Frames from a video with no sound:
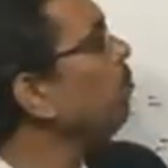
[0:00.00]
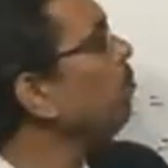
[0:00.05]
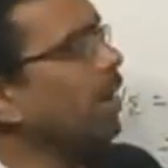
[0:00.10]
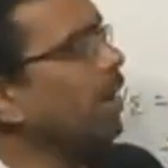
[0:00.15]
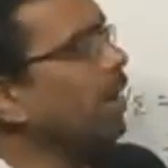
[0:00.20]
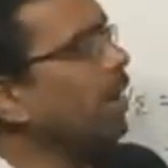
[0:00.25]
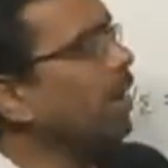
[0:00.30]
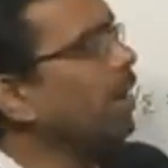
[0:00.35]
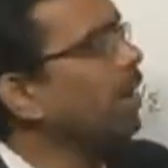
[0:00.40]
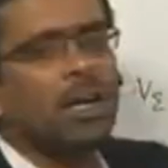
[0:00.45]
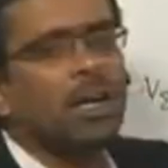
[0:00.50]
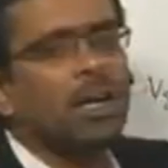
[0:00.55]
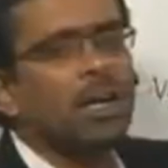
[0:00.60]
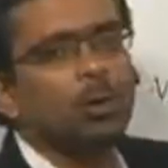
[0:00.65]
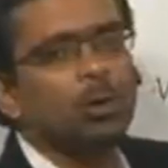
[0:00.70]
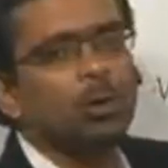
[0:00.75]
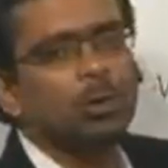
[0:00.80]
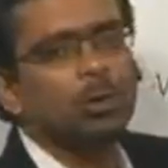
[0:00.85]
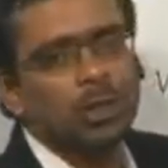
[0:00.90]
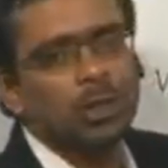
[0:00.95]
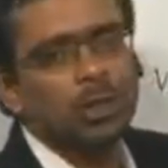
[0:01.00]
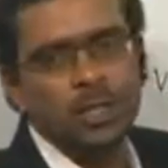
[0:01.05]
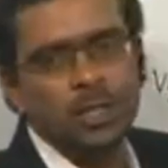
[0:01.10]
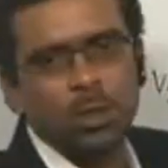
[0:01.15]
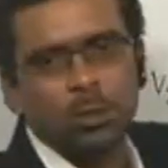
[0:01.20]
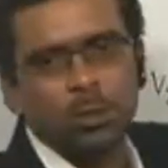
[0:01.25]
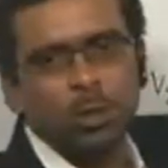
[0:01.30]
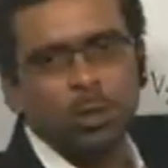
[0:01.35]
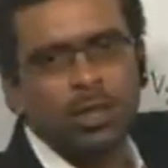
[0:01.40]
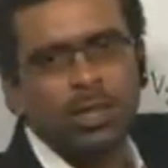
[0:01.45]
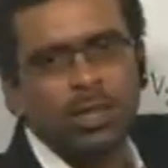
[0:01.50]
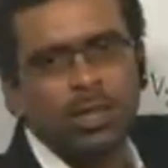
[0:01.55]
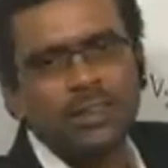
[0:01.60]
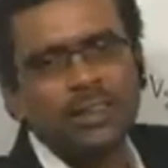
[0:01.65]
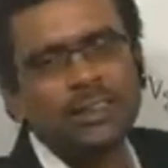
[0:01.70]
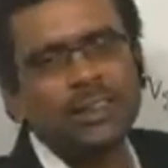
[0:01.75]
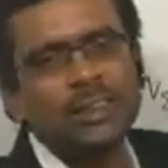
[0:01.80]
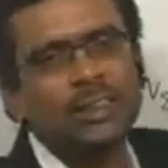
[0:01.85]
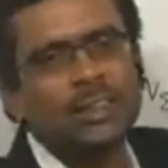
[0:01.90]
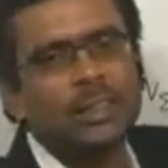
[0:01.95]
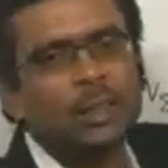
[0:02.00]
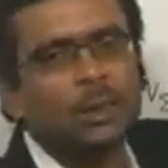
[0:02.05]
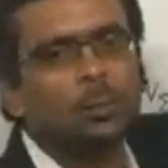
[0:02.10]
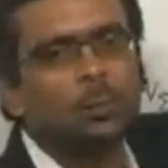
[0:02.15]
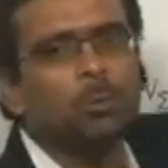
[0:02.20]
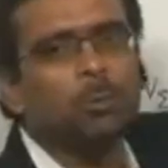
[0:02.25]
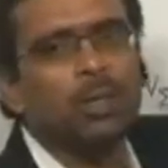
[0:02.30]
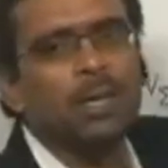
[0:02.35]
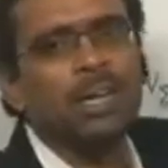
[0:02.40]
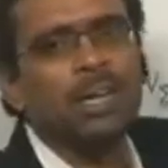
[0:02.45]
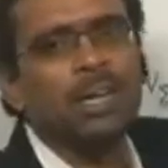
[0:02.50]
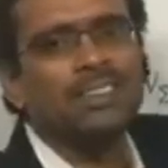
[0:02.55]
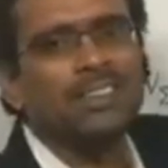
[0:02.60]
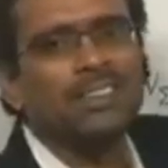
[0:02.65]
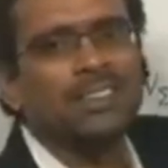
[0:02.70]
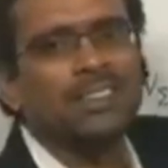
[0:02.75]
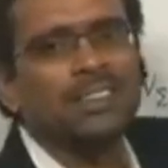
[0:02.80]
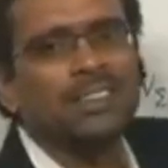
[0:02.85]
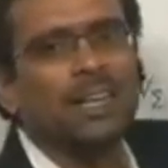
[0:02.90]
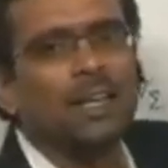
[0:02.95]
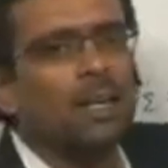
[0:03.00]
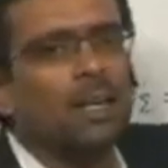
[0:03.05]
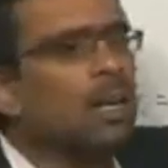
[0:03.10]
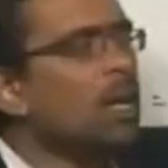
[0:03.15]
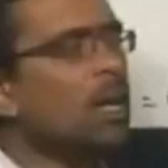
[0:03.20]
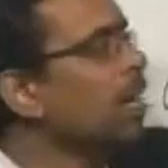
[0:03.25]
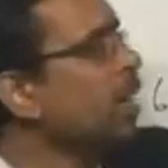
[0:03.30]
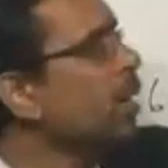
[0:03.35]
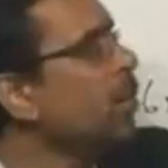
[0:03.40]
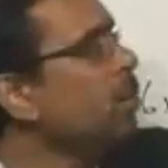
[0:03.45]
when I try to change the voltages at this transistor,